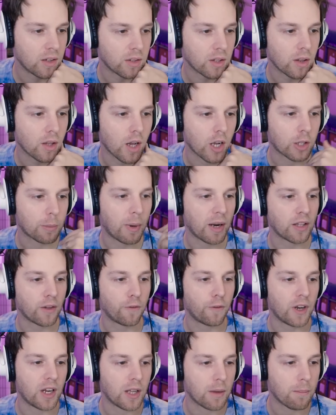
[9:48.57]
He is unlocked by
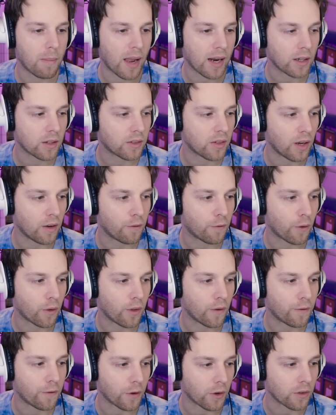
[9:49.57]
defeating Mega Satan for
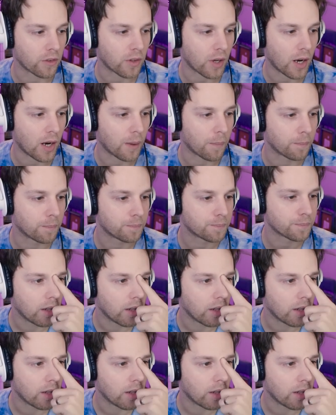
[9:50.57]
the first time.